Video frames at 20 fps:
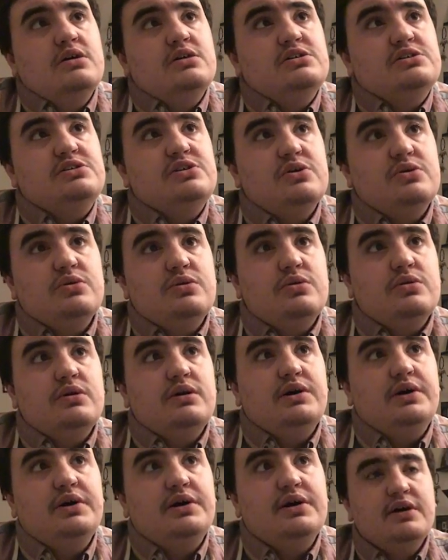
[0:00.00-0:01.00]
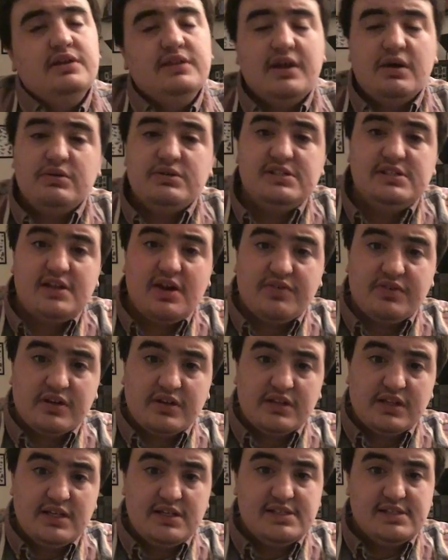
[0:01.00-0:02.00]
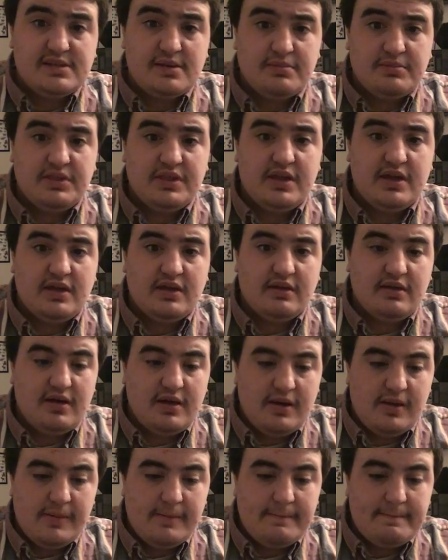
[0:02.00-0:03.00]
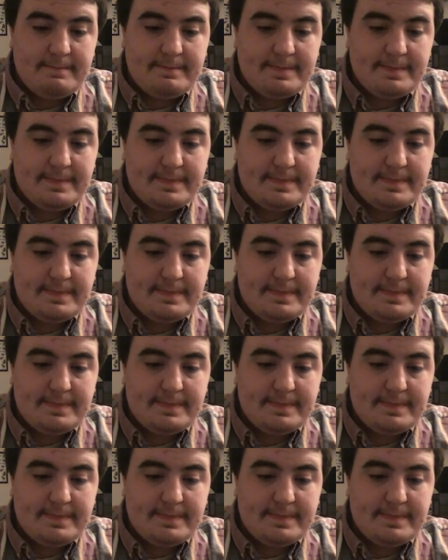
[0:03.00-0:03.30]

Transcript: So that was definitely something, um,